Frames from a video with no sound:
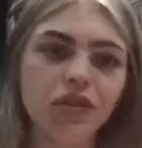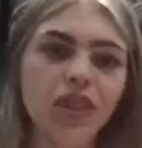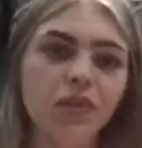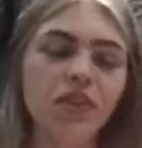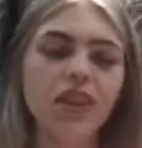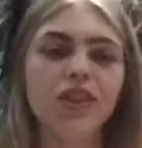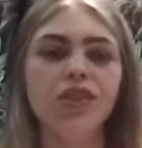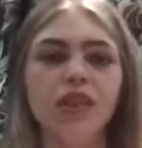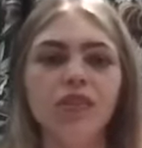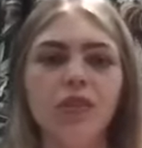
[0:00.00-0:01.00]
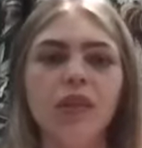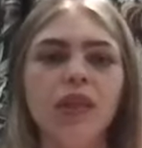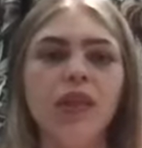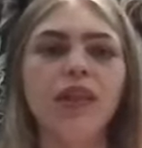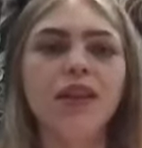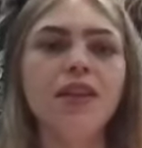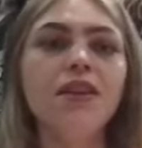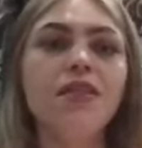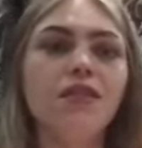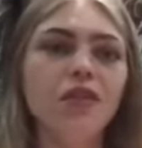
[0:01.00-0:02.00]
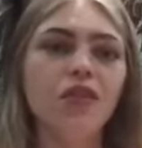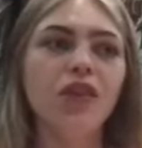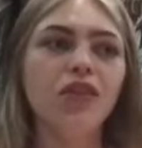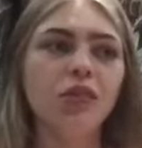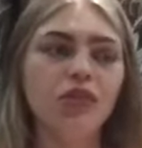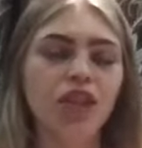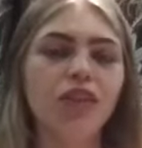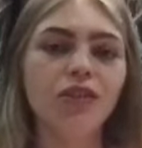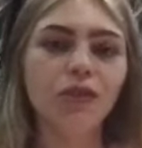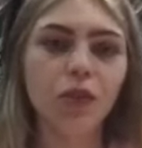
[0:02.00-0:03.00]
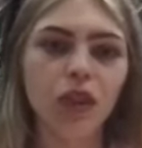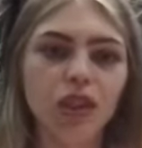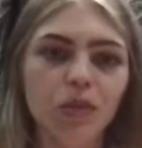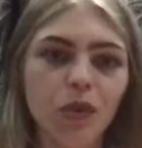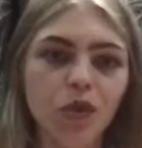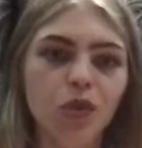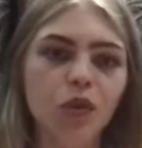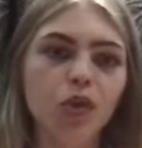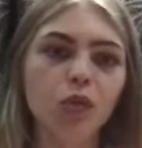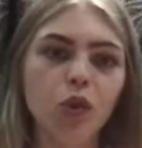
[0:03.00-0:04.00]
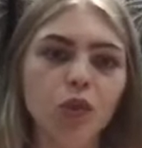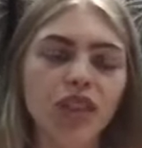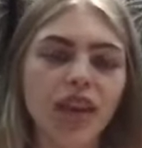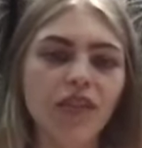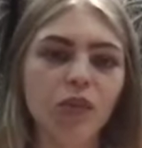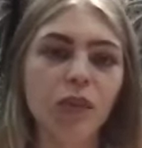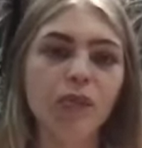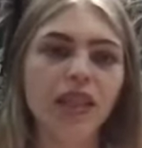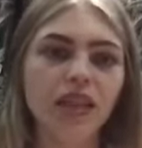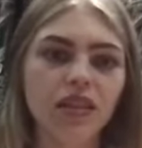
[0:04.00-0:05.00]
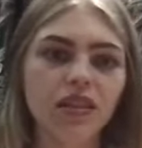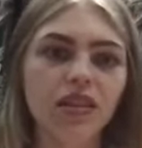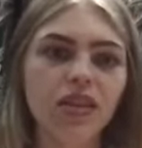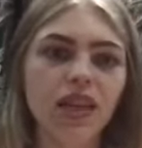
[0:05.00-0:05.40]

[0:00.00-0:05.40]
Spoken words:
Obviously, with theatre, you have to project your voice more, all your movements have to be bigger so that